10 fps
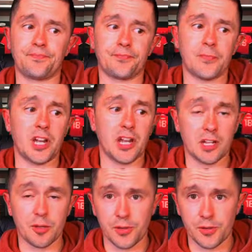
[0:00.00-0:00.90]
United
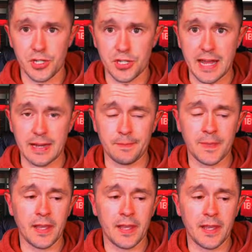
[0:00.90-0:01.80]
Community Channel.
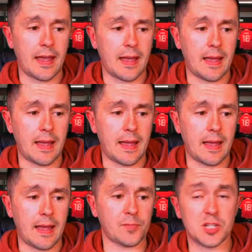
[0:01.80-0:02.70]

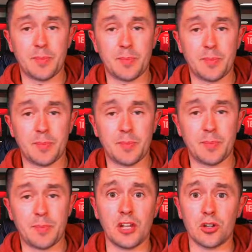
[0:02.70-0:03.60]
Smash a like on the
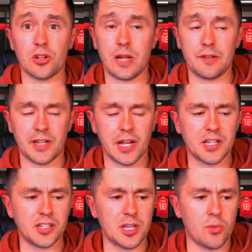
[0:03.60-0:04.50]
video as well if you'd like
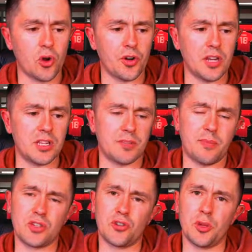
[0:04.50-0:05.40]
to see more of these, and
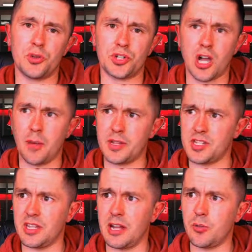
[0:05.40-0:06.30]
make sure you put your comments
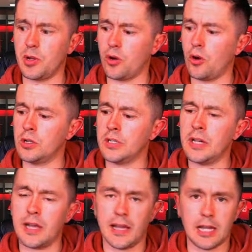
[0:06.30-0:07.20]
in down below.
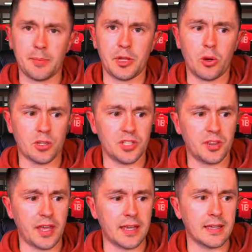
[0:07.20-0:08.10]
Let me know what you
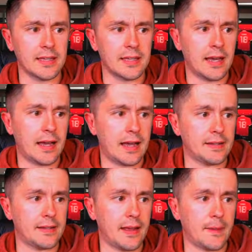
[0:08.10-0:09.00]
think.
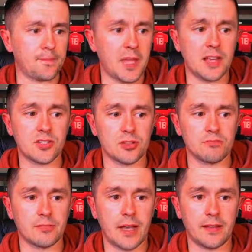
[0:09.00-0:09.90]
And so
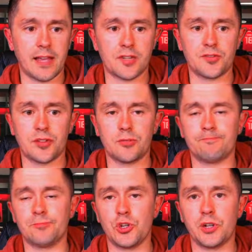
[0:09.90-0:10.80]
thanks for
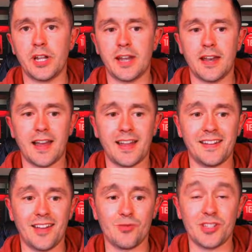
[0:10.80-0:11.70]
tuning in, and
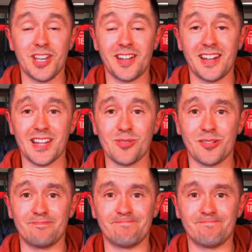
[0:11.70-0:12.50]
we'll see you on the next one.